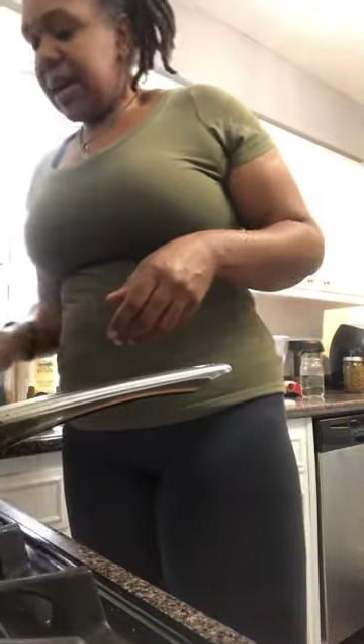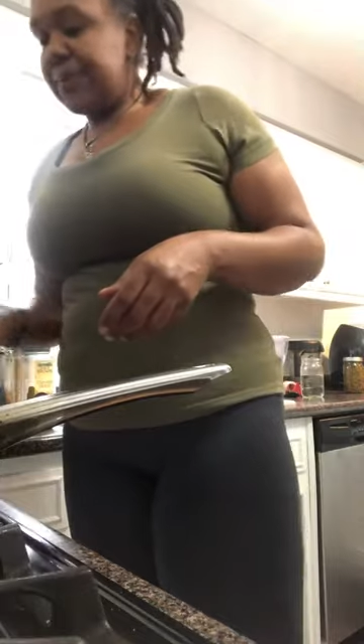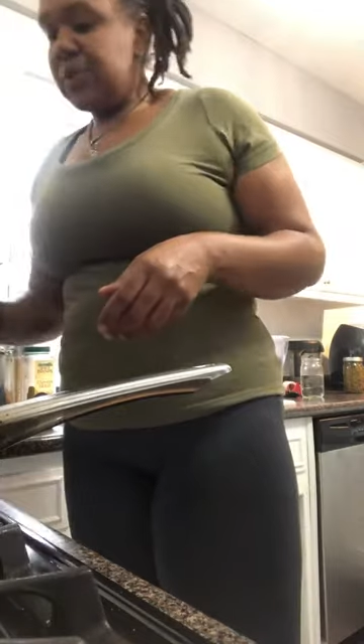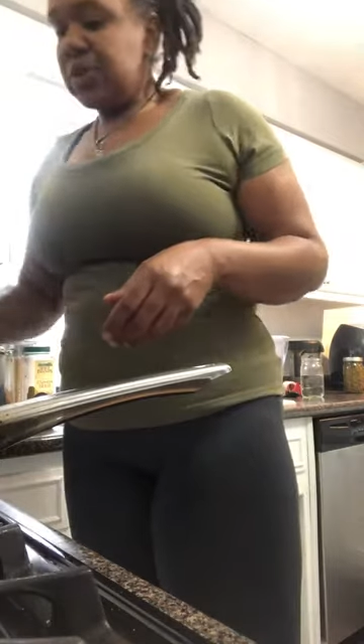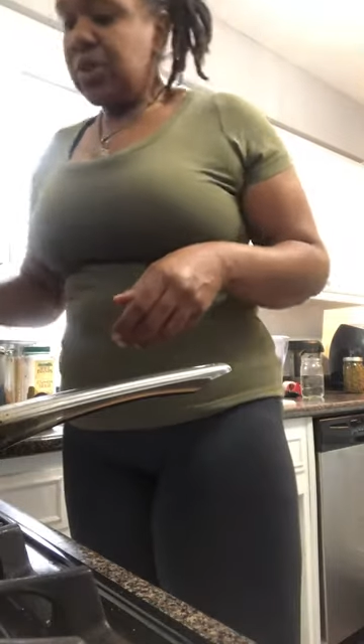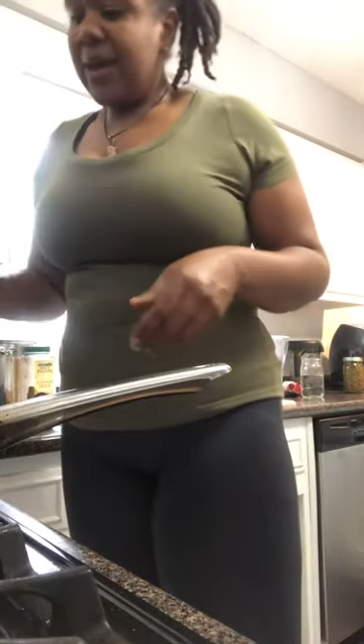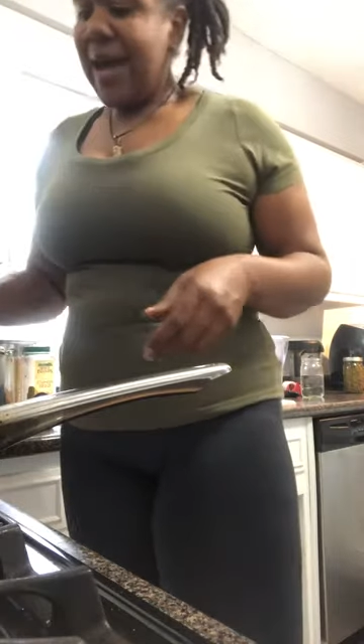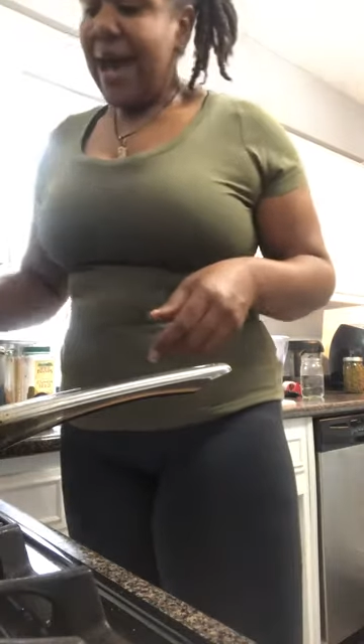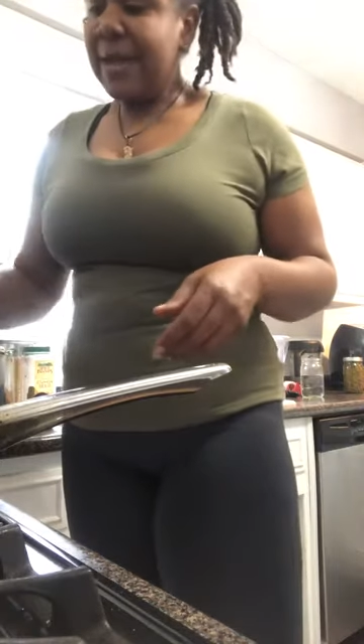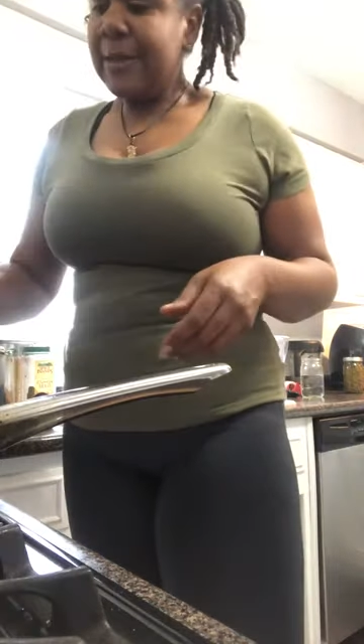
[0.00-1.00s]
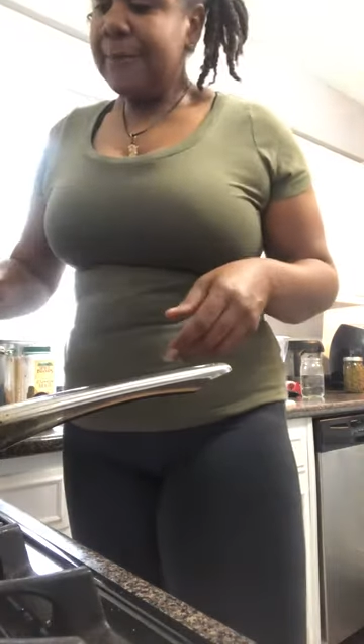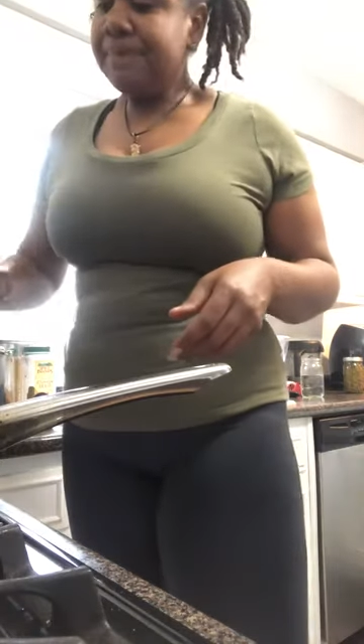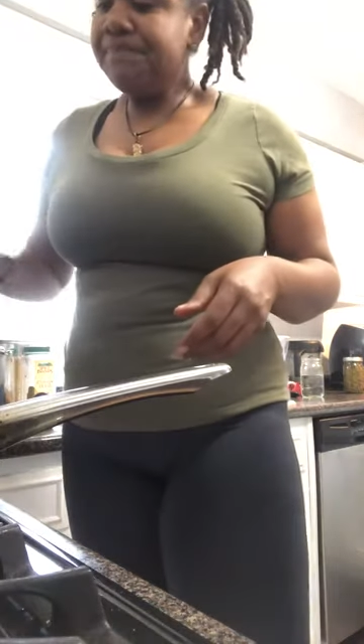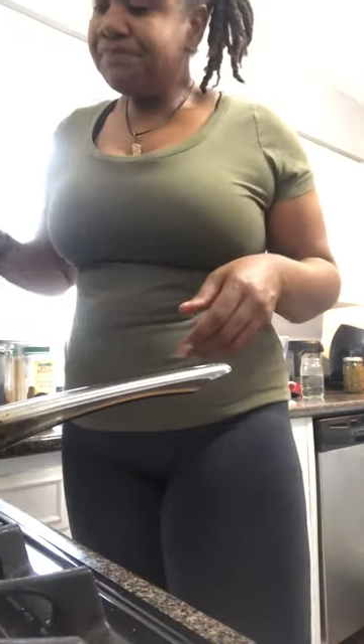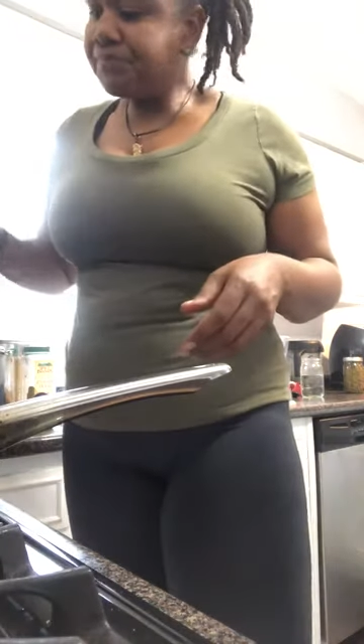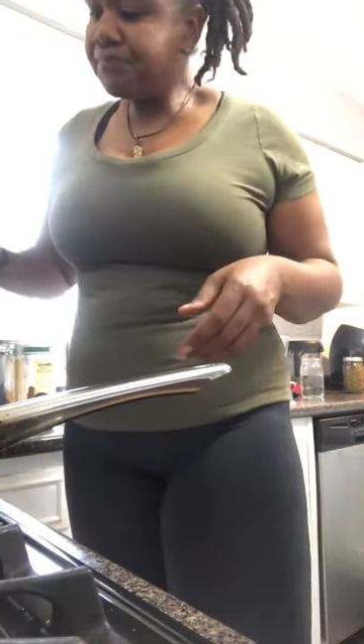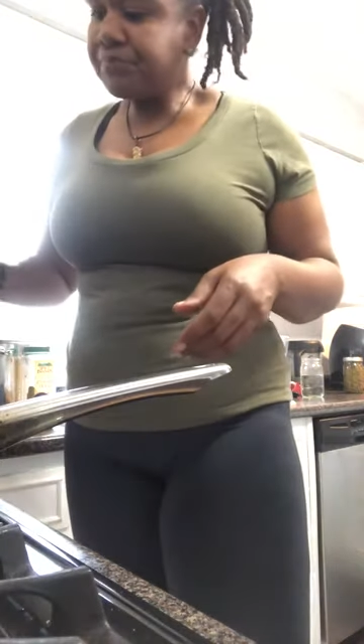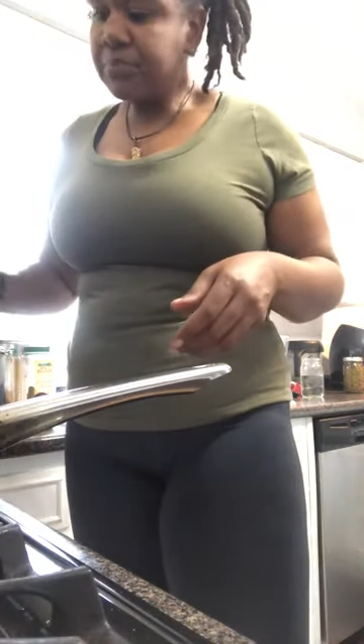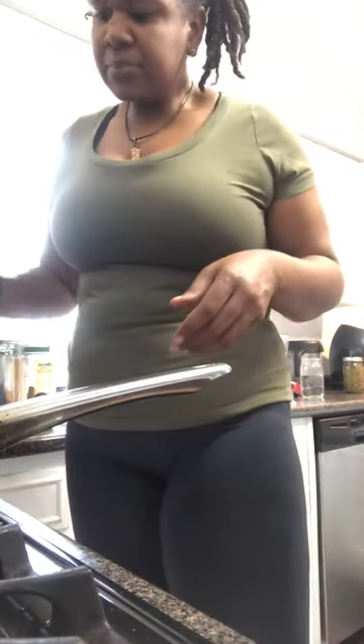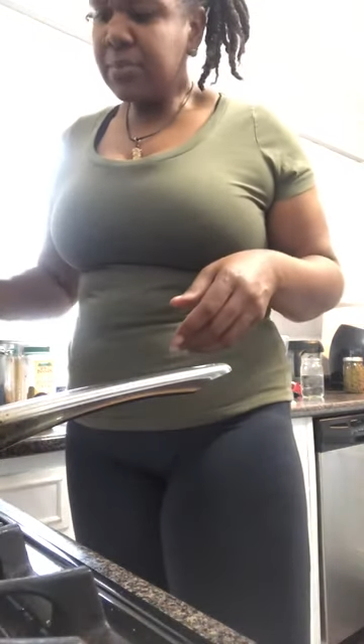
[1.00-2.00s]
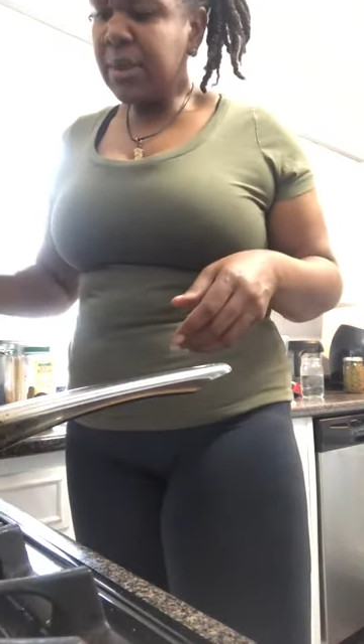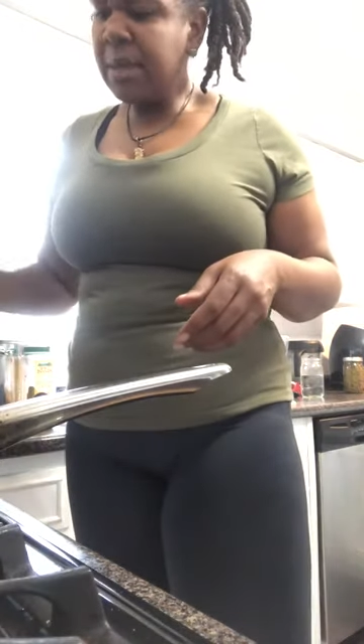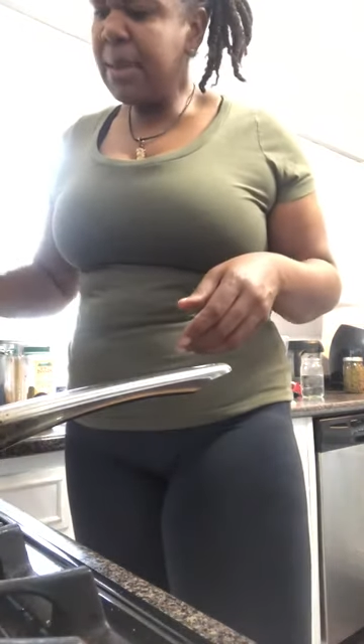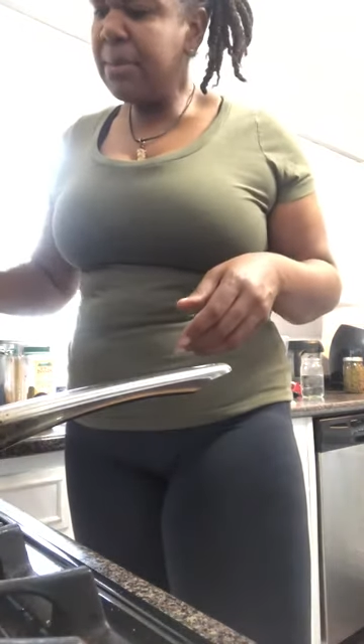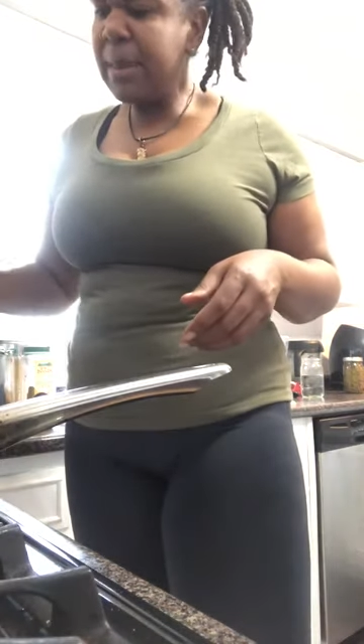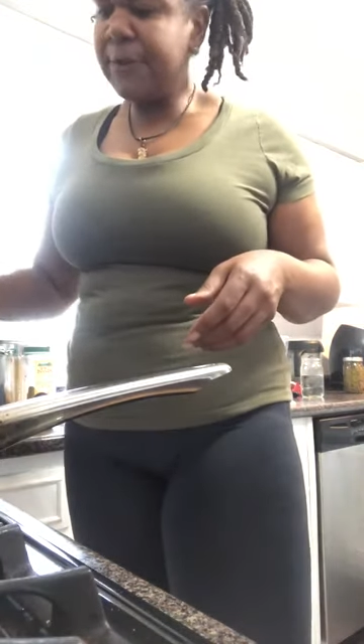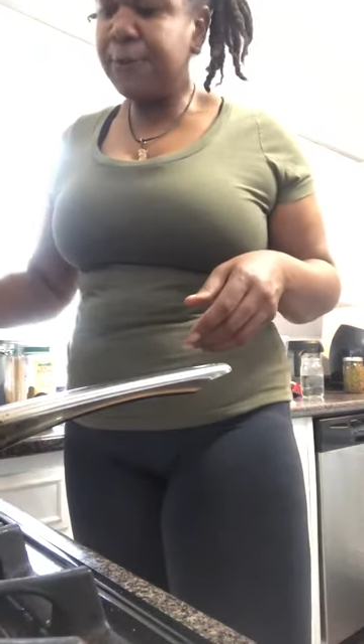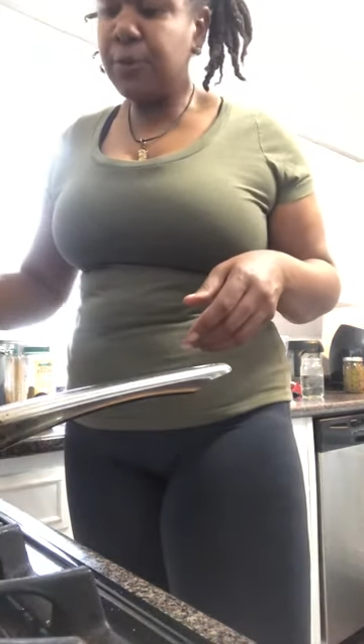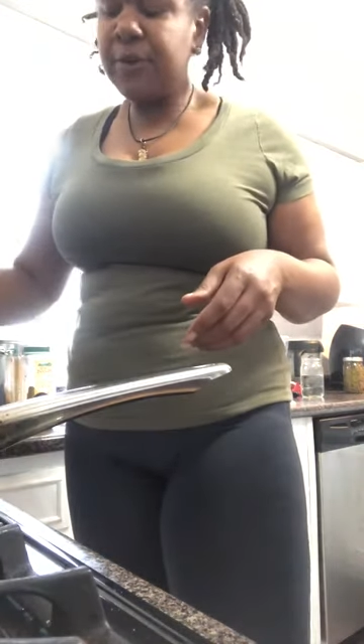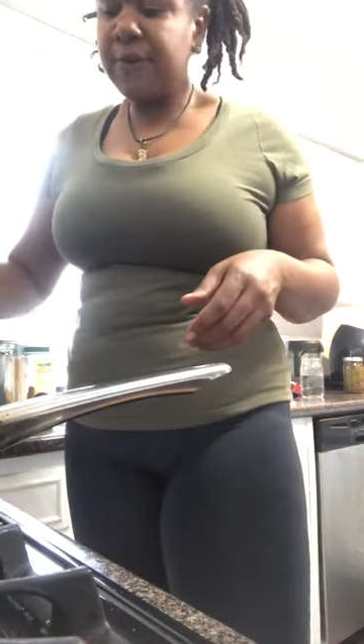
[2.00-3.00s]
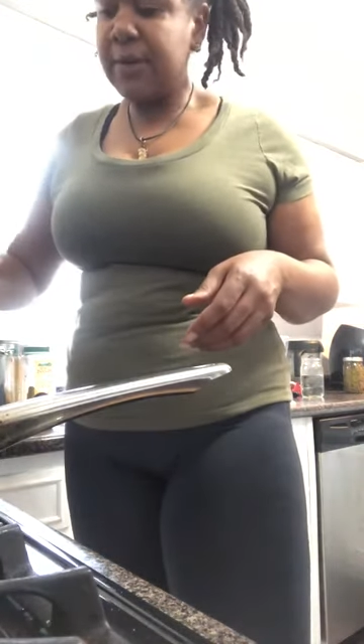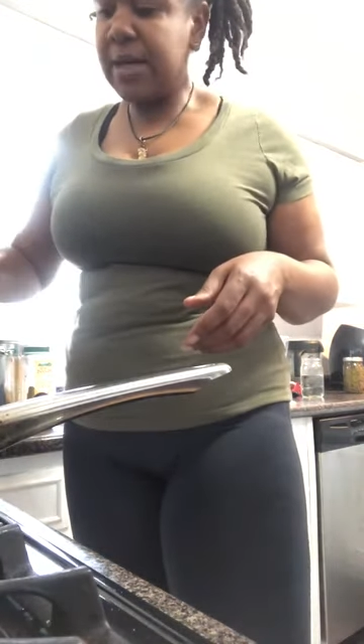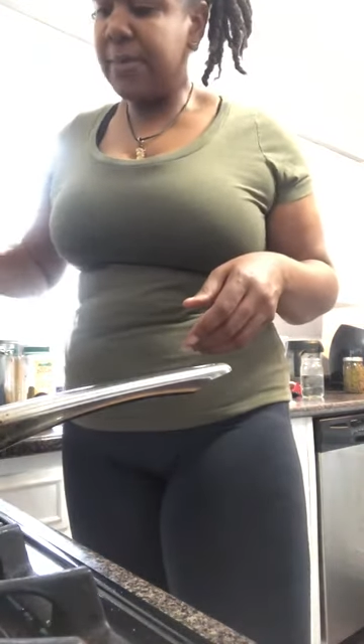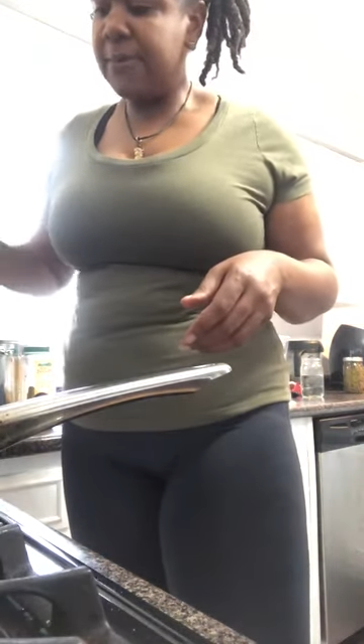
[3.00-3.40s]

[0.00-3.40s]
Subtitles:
options. So I added maybe about 1/4 of a cup